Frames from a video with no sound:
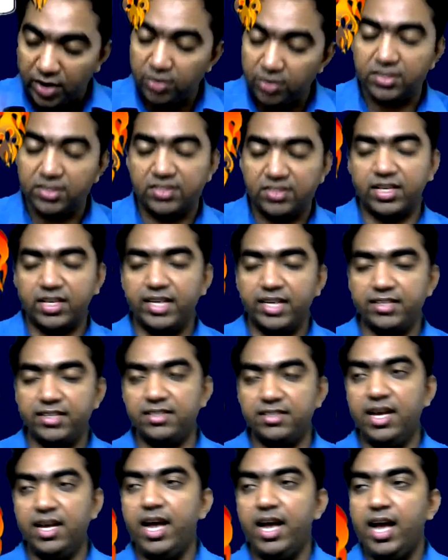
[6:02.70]
the size,
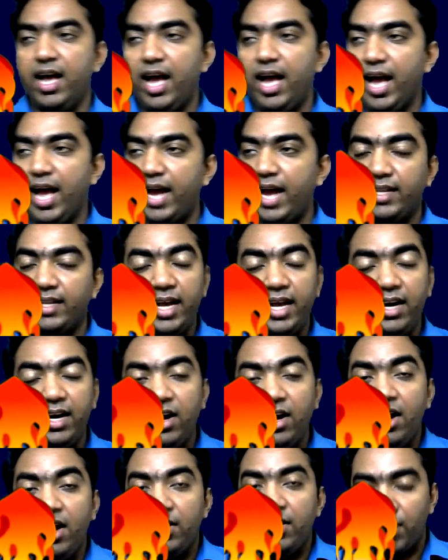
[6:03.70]
and then
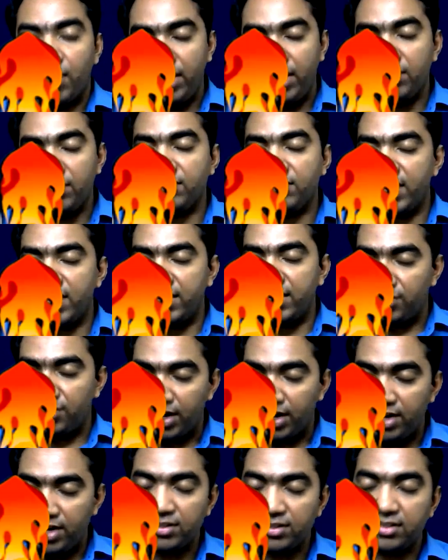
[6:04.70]
you decrease
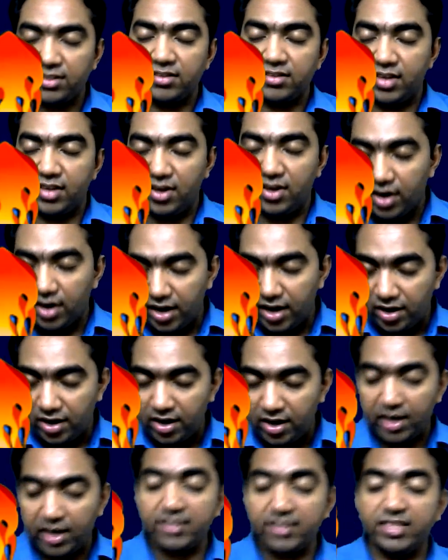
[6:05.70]

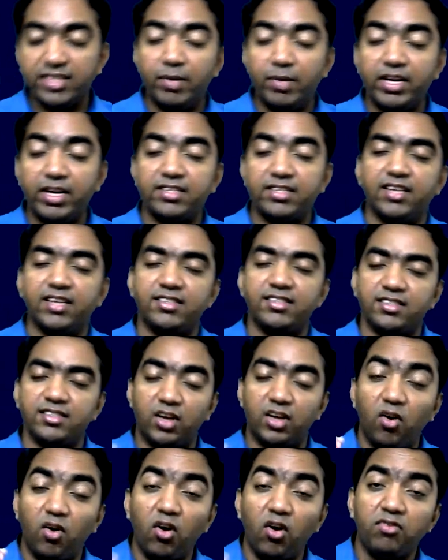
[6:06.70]
the metastasis. The
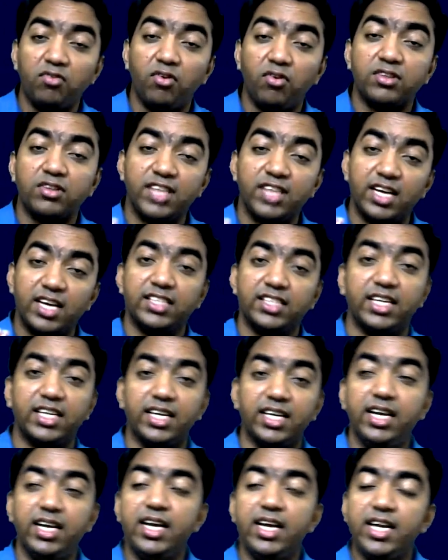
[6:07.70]
role for surgery
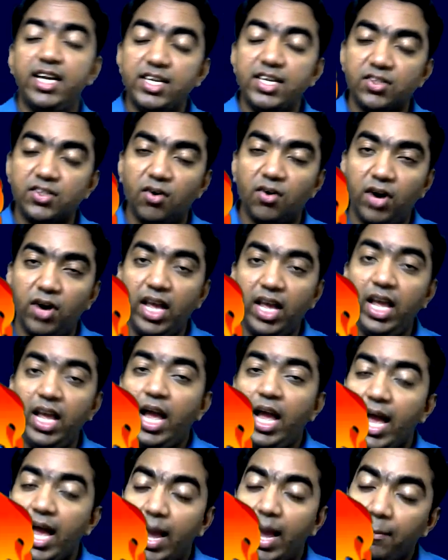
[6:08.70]
is only
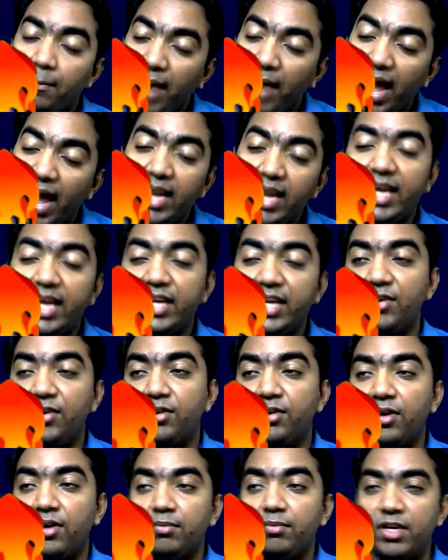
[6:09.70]
a palliative.
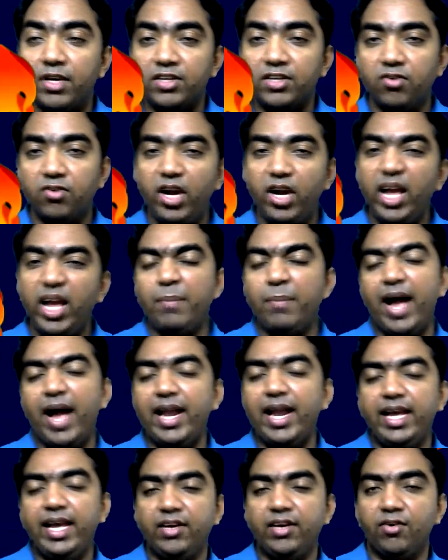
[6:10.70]
There is only a
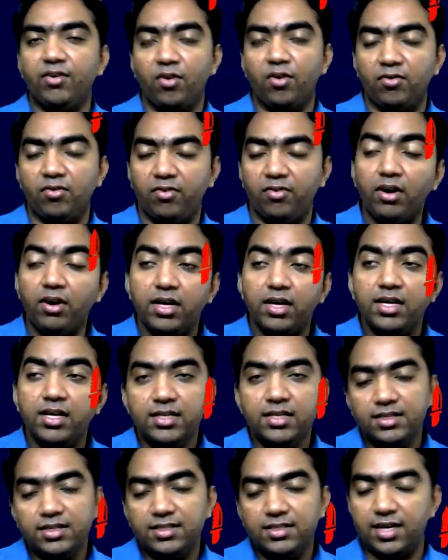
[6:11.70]
palliative role for
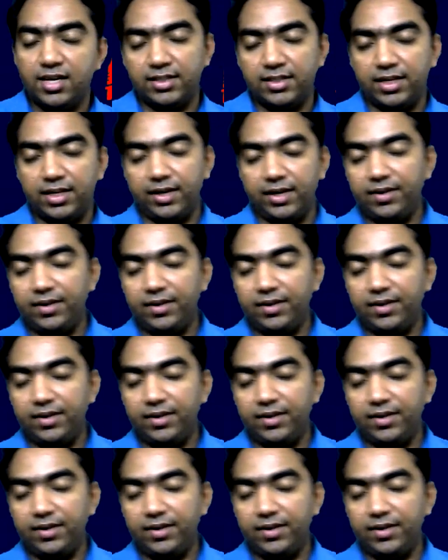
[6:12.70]
surgery.